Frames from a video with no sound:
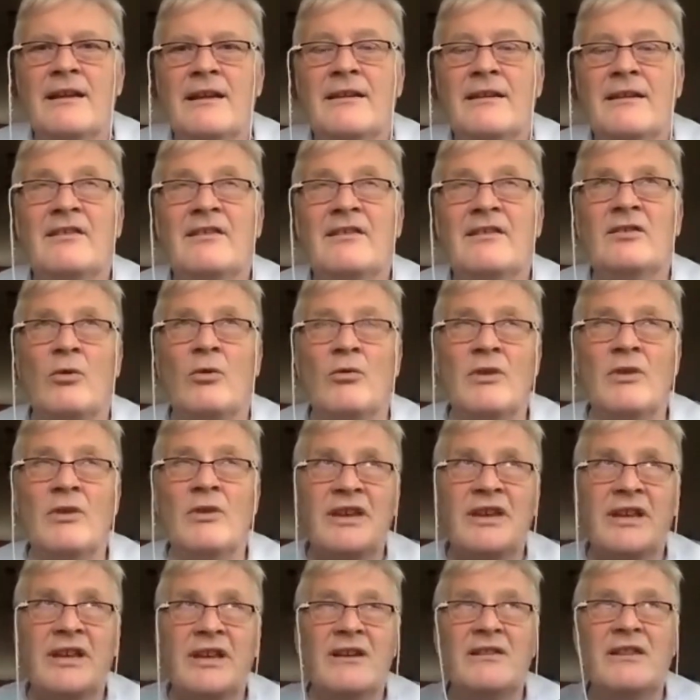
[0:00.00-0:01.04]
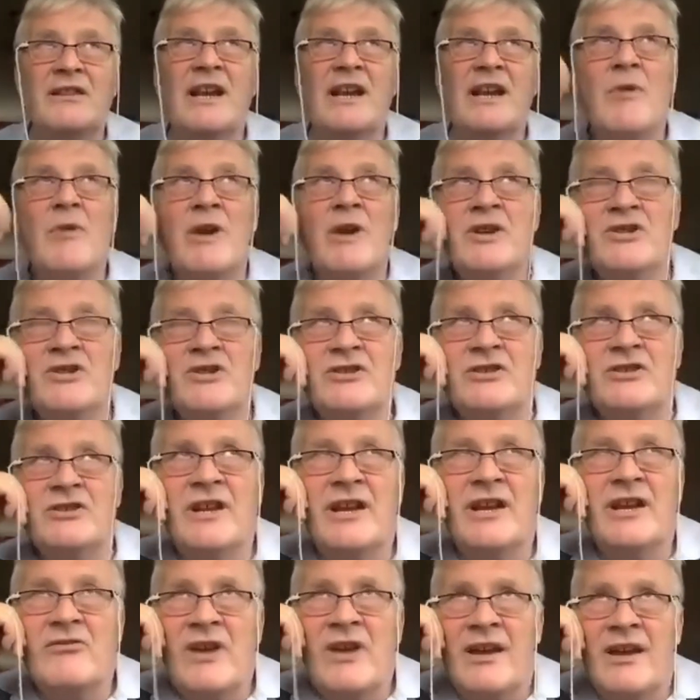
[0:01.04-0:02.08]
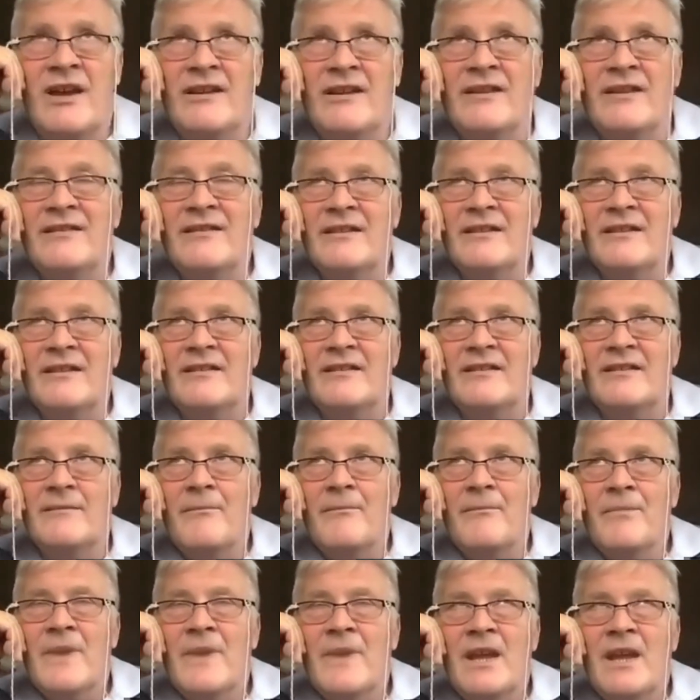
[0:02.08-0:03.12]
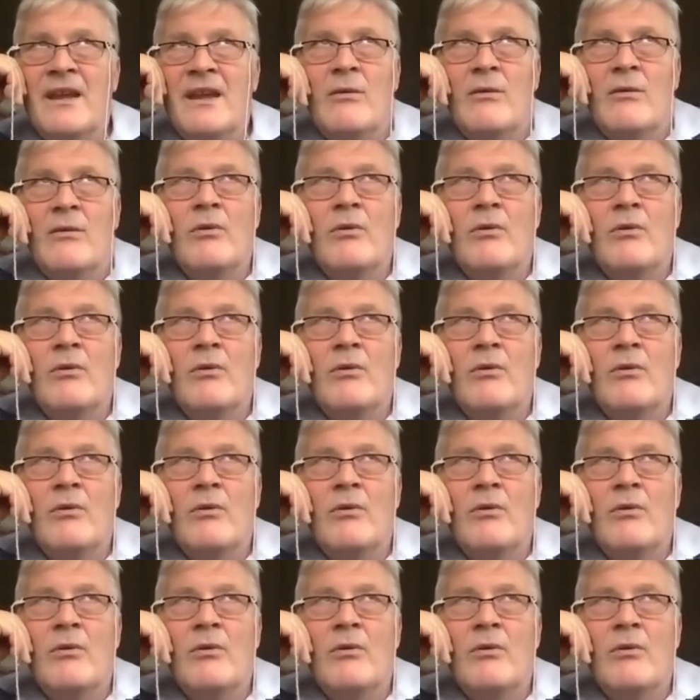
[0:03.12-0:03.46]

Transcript: Uh, so here the question arises